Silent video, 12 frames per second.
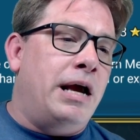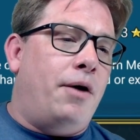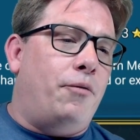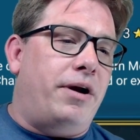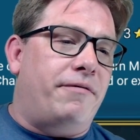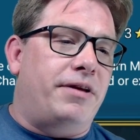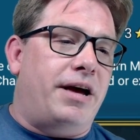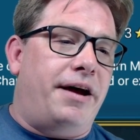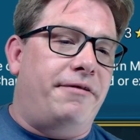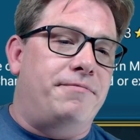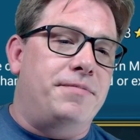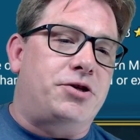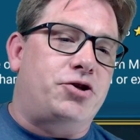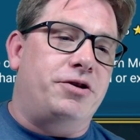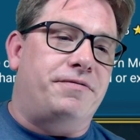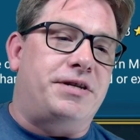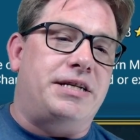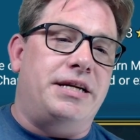Whenever the Head of
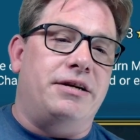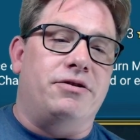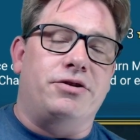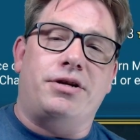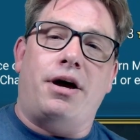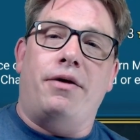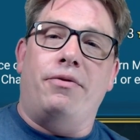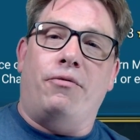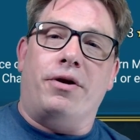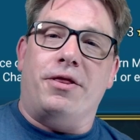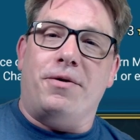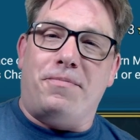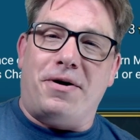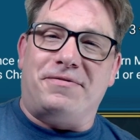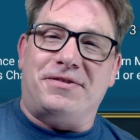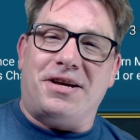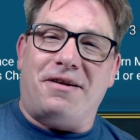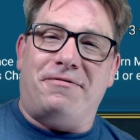Mischief steals one of the
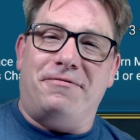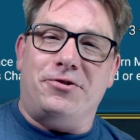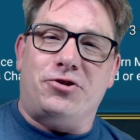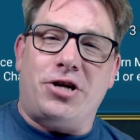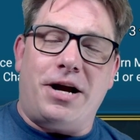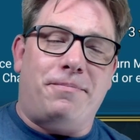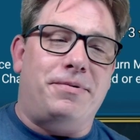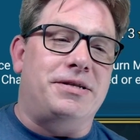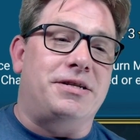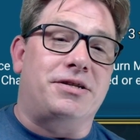buffs off of your champions,